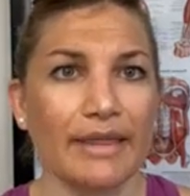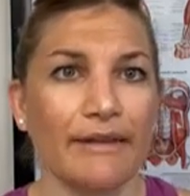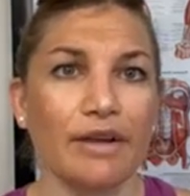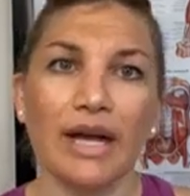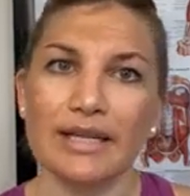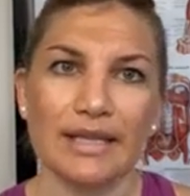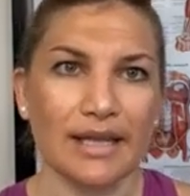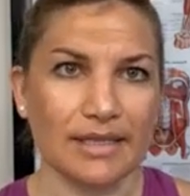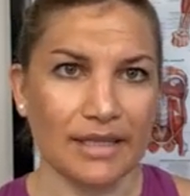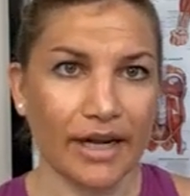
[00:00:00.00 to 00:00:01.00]
they've got a
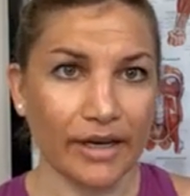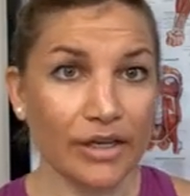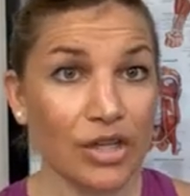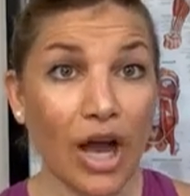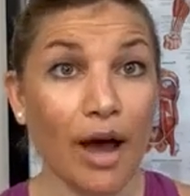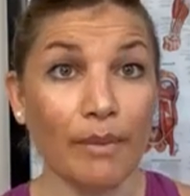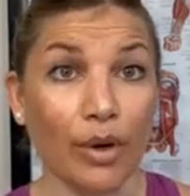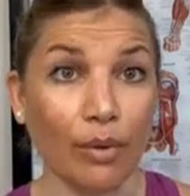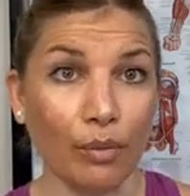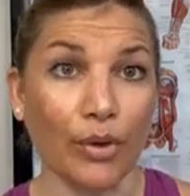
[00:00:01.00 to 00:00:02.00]
sedentary job,
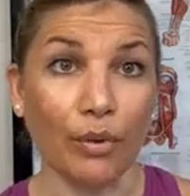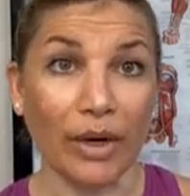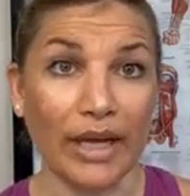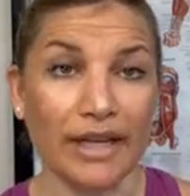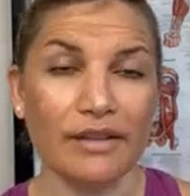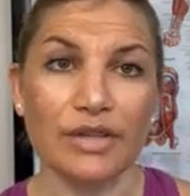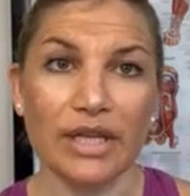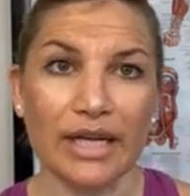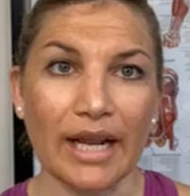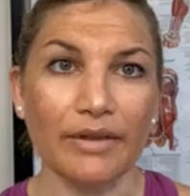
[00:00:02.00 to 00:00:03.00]
they're working and they're
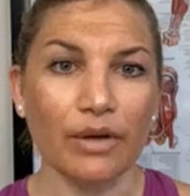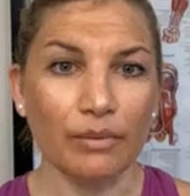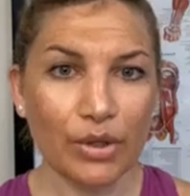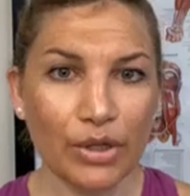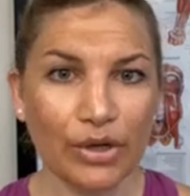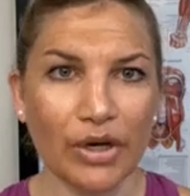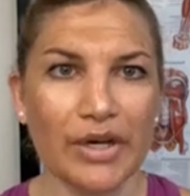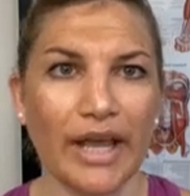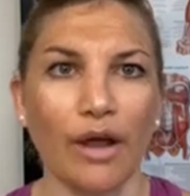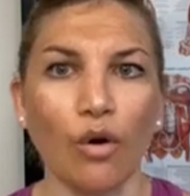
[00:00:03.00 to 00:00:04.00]
sitting at their computer all day,